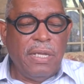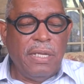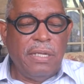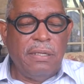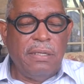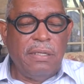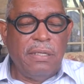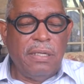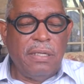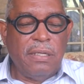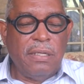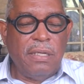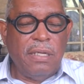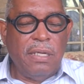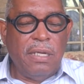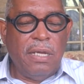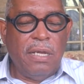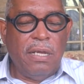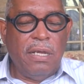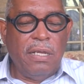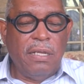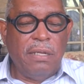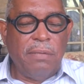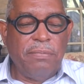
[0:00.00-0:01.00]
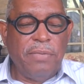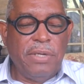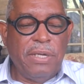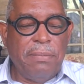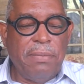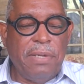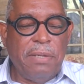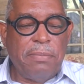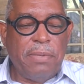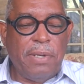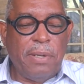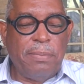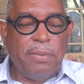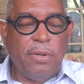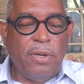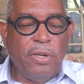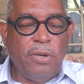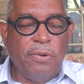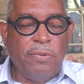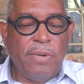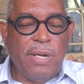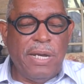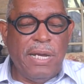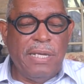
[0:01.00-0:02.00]
and what I mean by
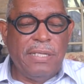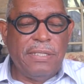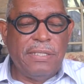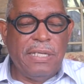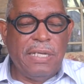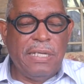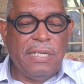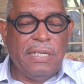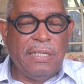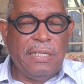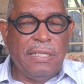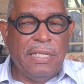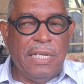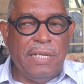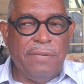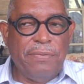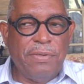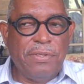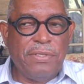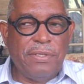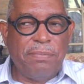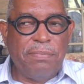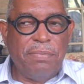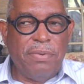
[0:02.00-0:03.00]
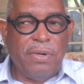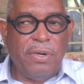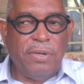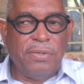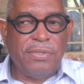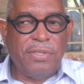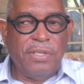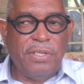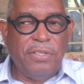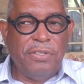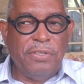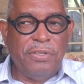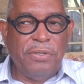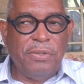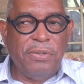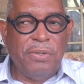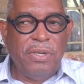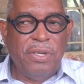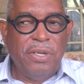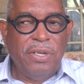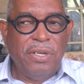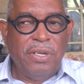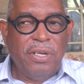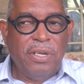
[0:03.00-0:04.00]
polarizing, he was a person who
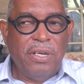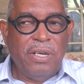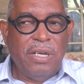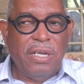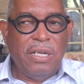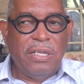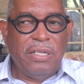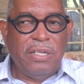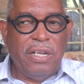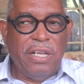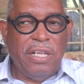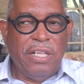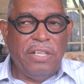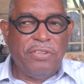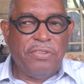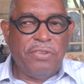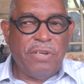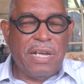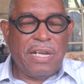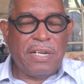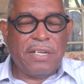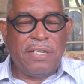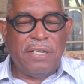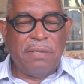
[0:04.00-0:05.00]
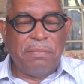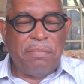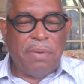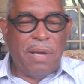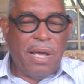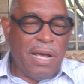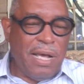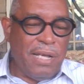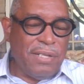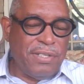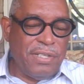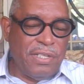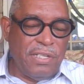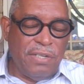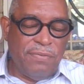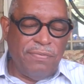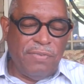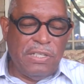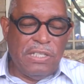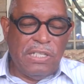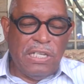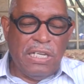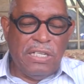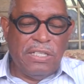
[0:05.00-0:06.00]
he attracted positive
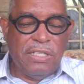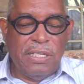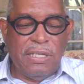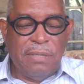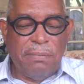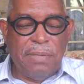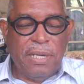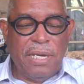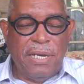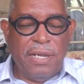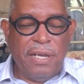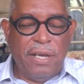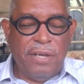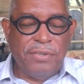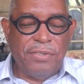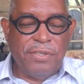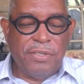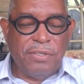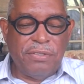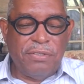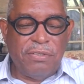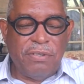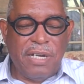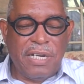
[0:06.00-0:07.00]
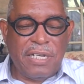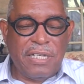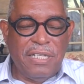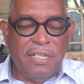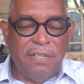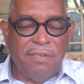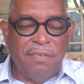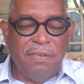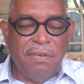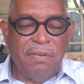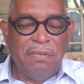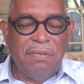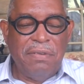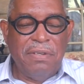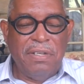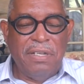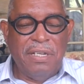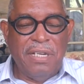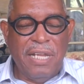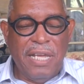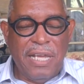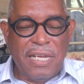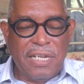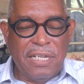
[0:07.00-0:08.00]
attention, but he also attracted
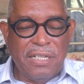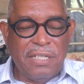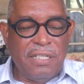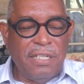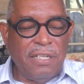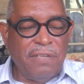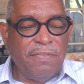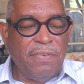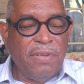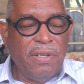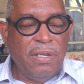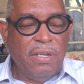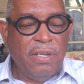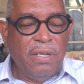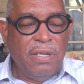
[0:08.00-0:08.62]
negative